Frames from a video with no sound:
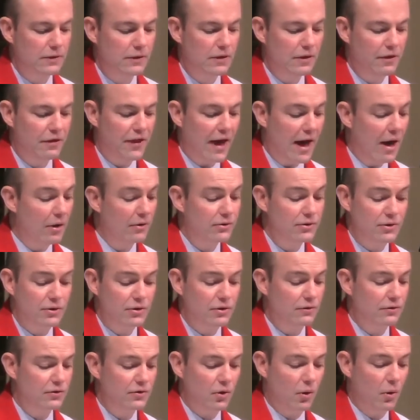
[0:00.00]
thousands
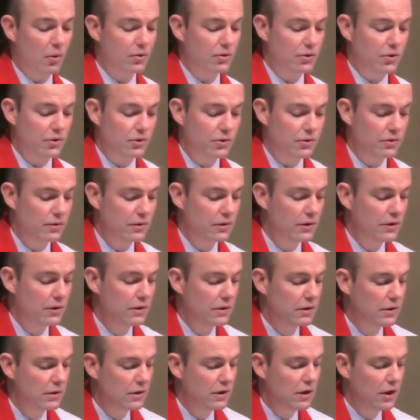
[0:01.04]
of soldiers
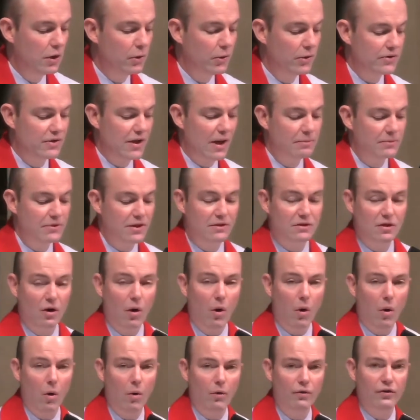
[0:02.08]
who attempted to
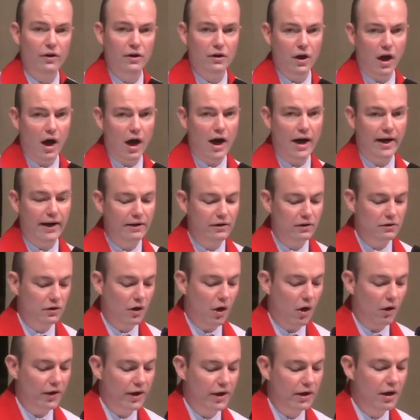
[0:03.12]
hold the line
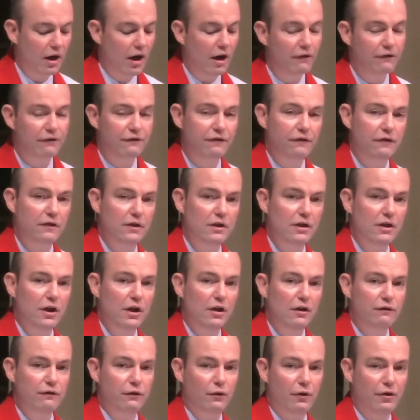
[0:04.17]
long enough
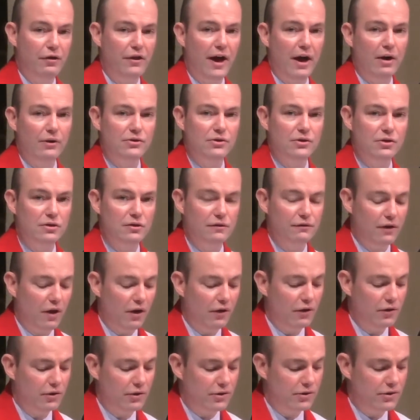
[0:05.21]
for thousands of
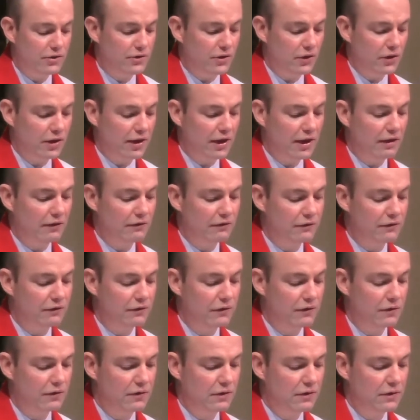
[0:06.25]
others to leave.
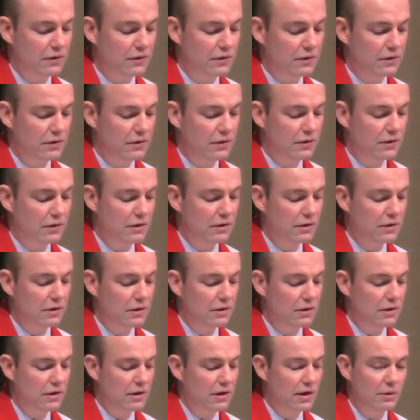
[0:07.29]

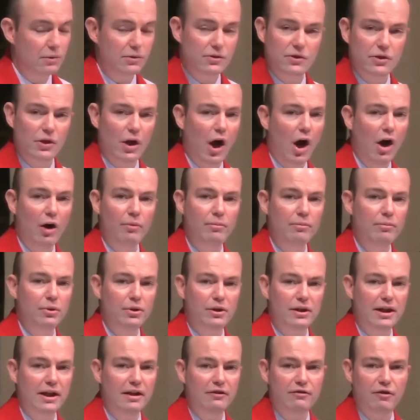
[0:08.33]
It was an
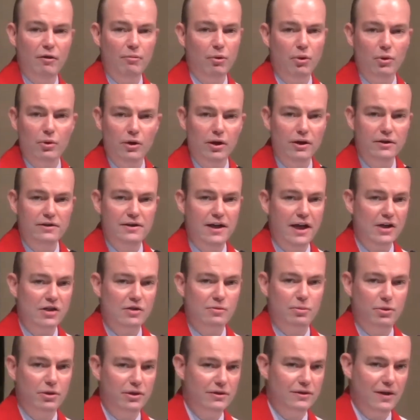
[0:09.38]
unbelievable,
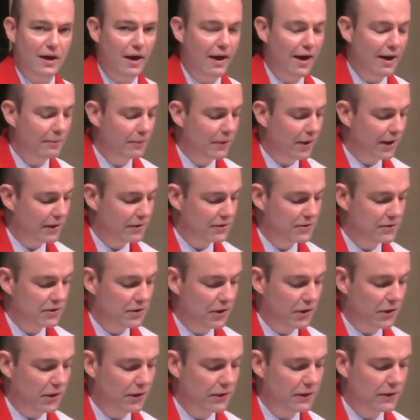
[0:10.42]
desperate time last
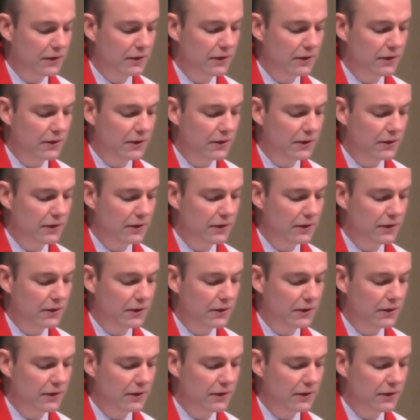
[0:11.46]
year.